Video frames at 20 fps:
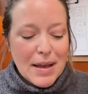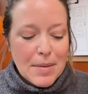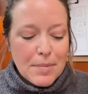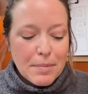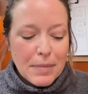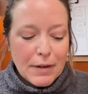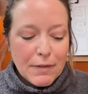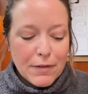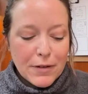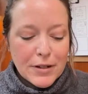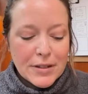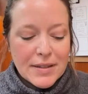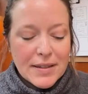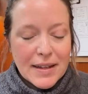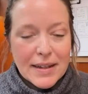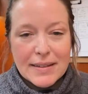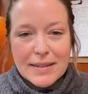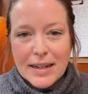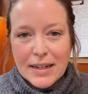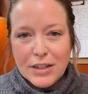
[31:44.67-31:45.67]
my first
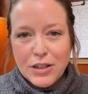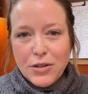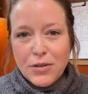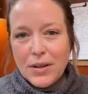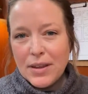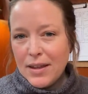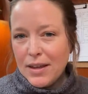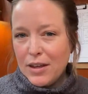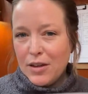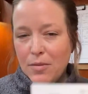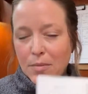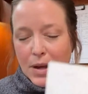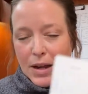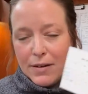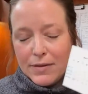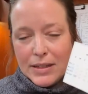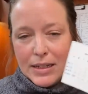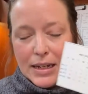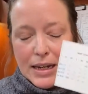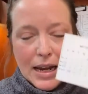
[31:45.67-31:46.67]
things I do, I think you might
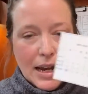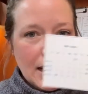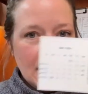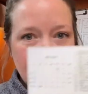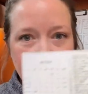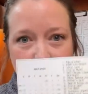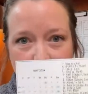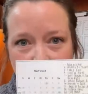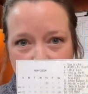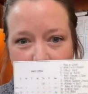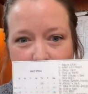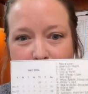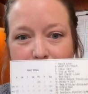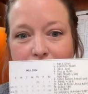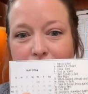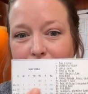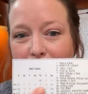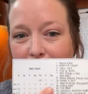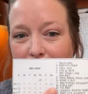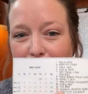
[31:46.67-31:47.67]
have seen it in
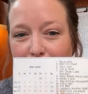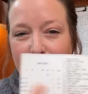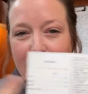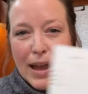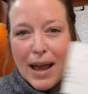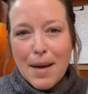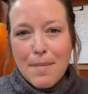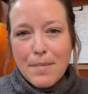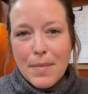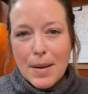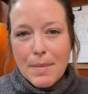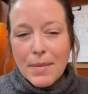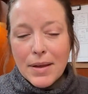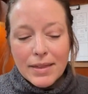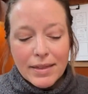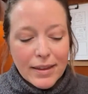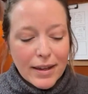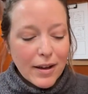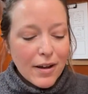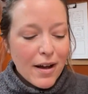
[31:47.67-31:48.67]
videos, I look at my
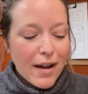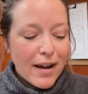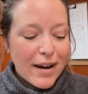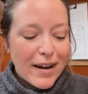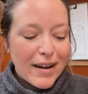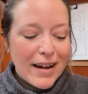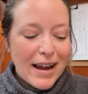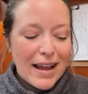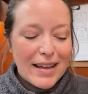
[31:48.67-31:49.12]
monthly card,